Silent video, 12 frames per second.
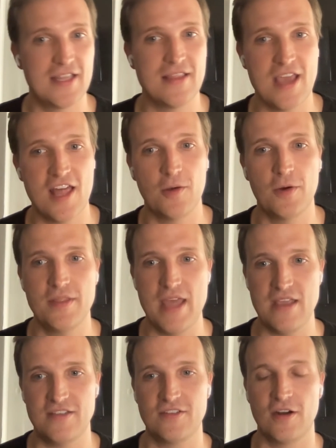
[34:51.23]
And then the other one,
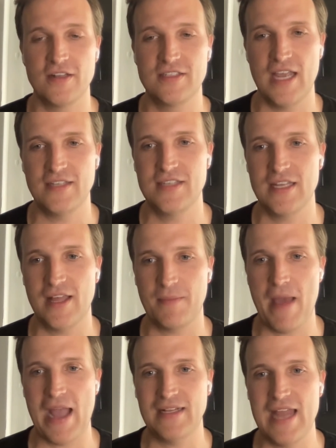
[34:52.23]
they started testing
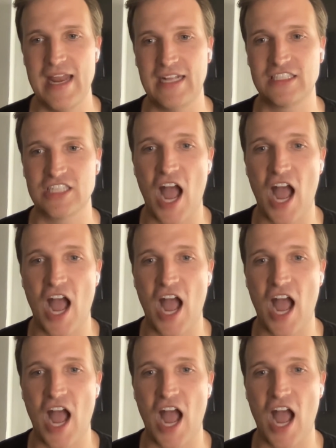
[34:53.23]
like magnetic